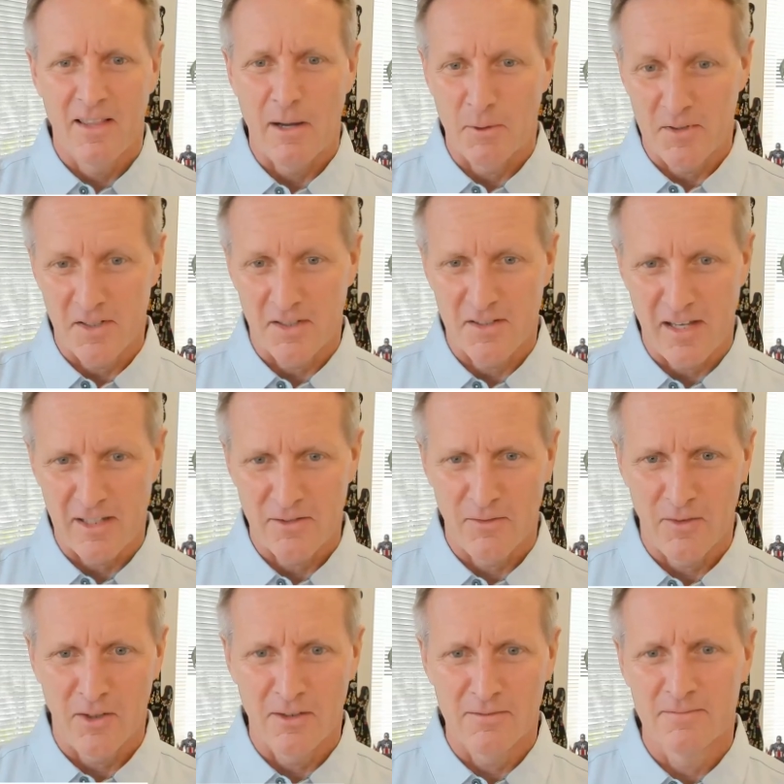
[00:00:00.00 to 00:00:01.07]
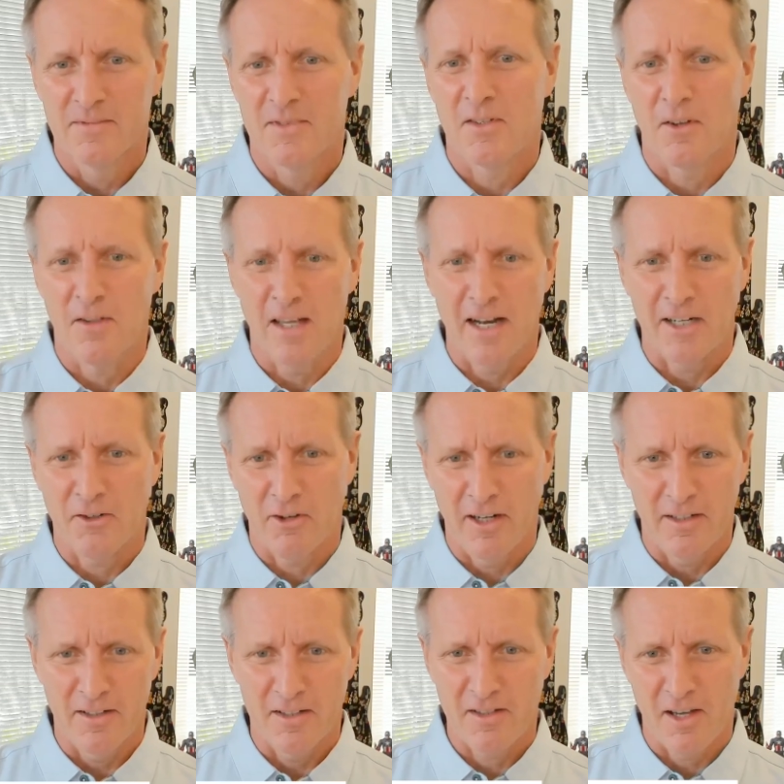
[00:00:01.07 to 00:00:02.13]
That was successful. So then I
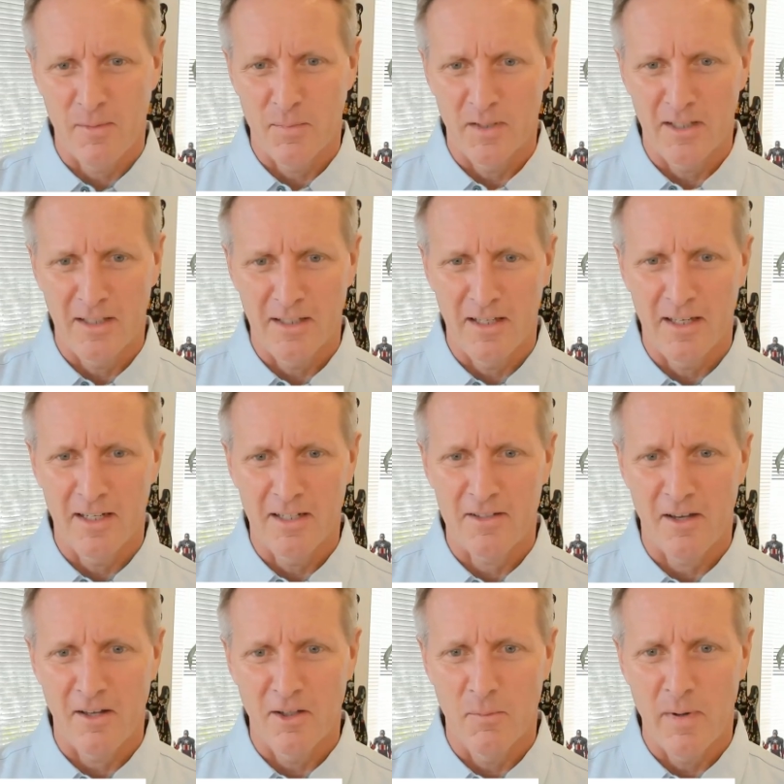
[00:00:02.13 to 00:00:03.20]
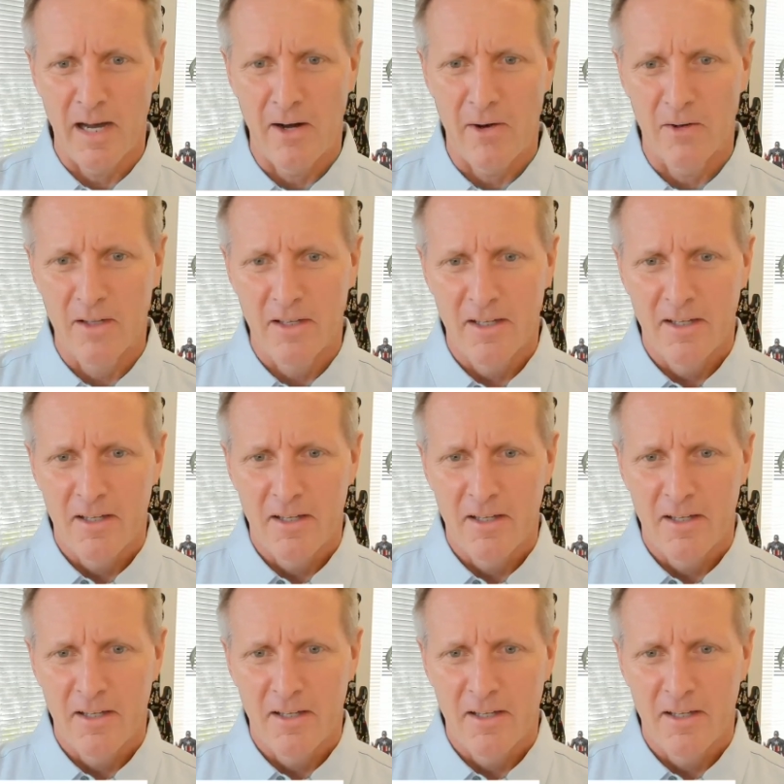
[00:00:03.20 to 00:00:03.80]
created this company, and it's all about